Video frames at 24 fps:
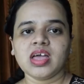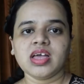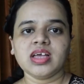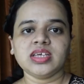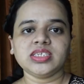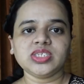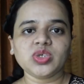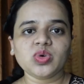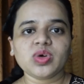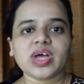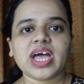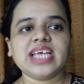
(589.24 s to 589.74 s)

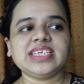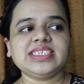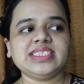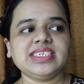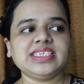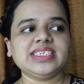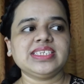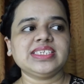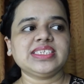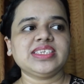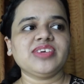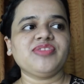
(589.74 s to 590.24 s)
So guys,
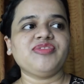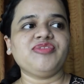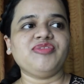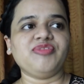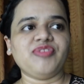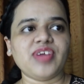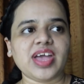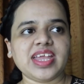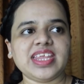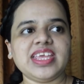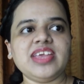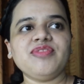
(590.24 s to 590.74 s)
this is a
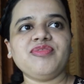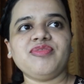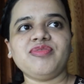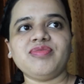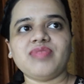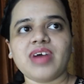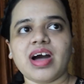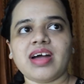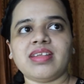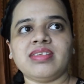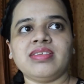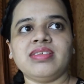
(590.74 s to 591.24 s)
very
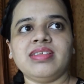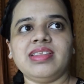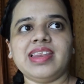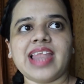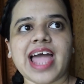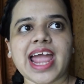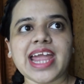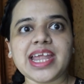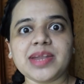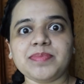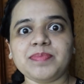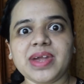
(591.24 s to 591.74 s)
fun
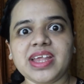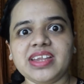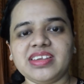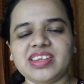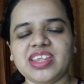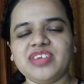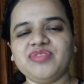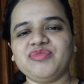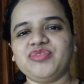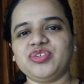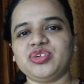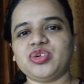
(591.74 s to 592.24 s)
light
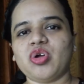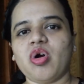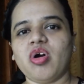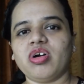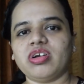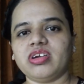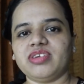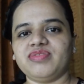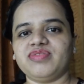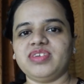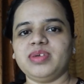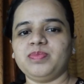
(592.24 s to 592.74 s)
painting
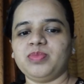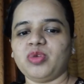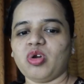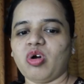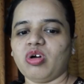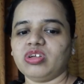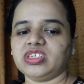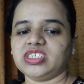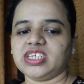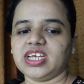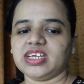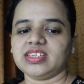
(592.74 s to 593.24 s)
photography
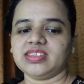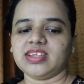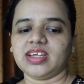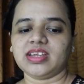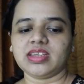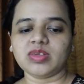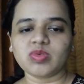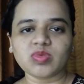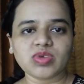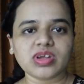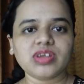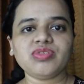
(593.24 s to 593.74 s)
project that
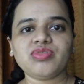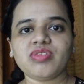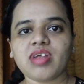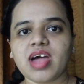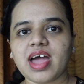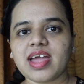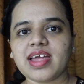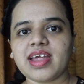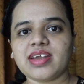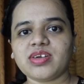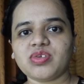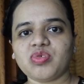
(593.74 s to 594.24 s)
you can
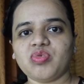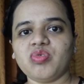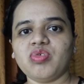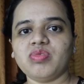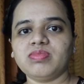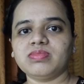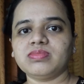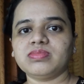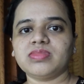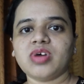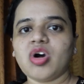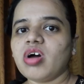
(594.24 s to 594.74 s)
try at
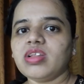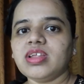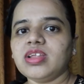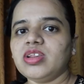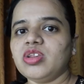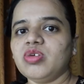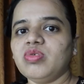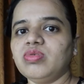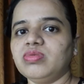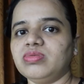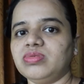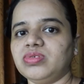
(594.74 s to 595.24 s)
home all
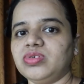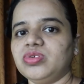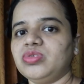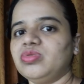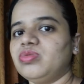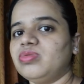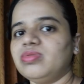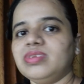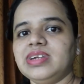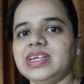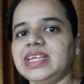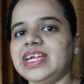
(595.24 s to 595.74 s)
alone. You
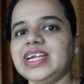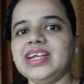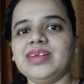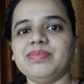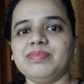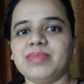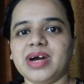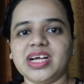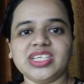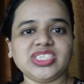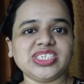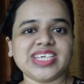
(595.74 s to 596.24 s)
don't need
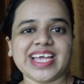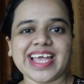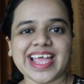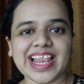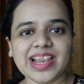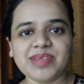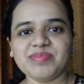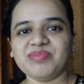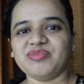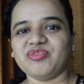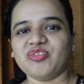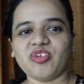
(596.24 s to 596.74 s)
much
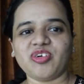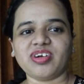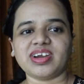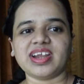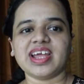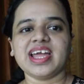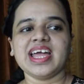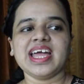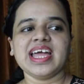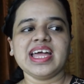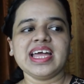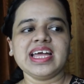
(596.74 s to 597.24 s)
help for
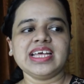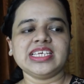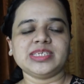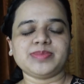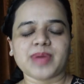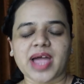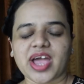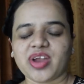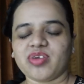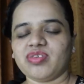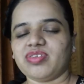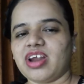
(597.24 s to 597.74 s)

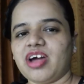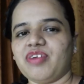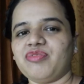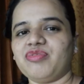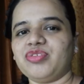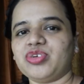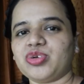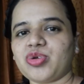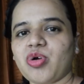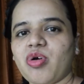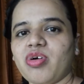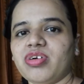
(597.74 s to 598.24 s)
Spirograph
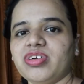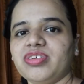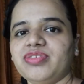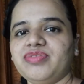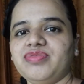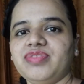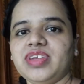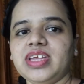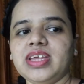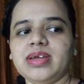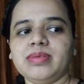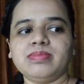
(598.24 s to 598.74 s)

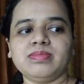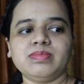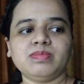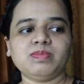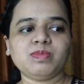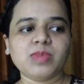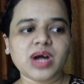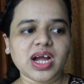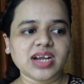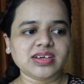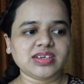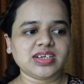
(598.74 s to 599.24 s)
photography,
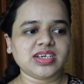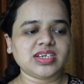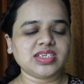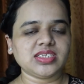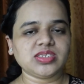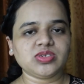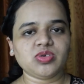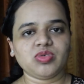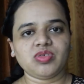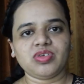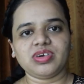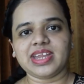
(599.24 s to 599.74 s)
but it is
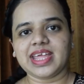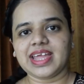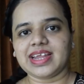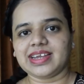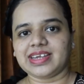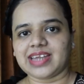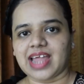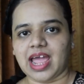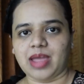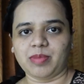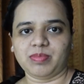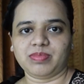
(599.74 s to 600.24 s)
going to take
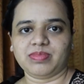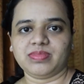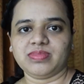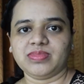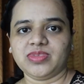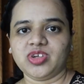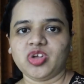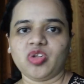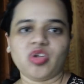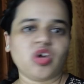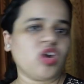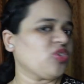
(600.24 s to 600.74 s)
time.
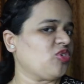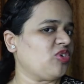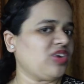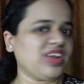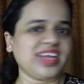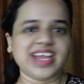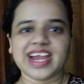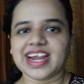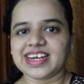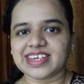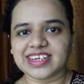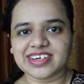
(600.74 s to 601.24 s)
You're not going to
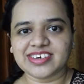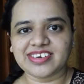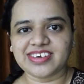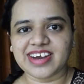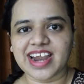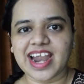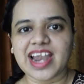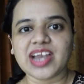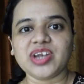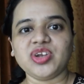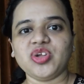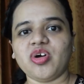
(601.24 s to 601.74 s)
get it
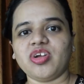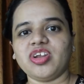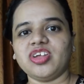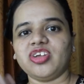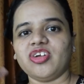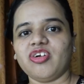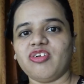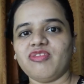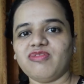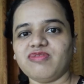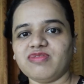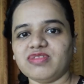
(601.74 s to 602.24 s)
right during
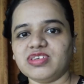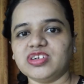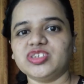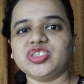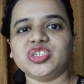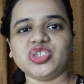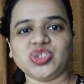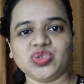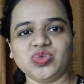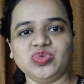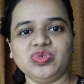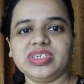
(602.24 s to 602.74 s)
your
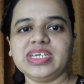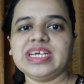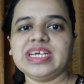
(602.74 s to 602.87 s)
first shoot.